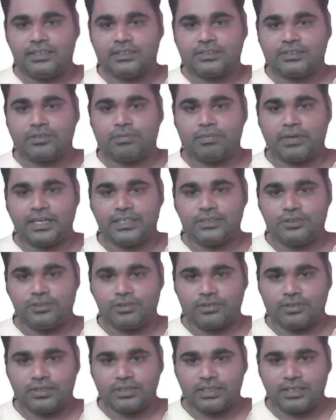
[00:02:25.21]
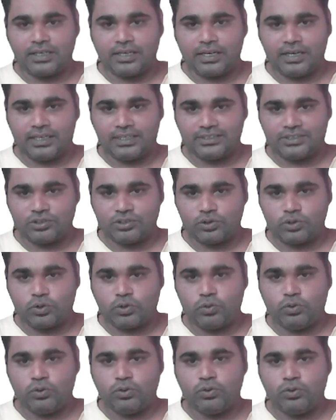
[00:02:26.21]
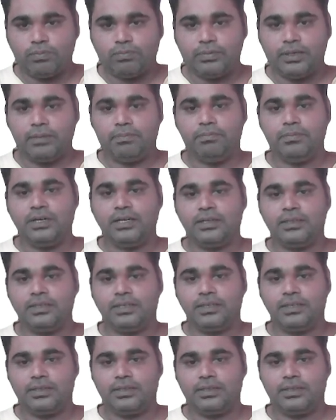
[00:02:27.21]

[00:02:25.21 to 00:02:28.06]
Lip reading: The mitochondria has the two membrane.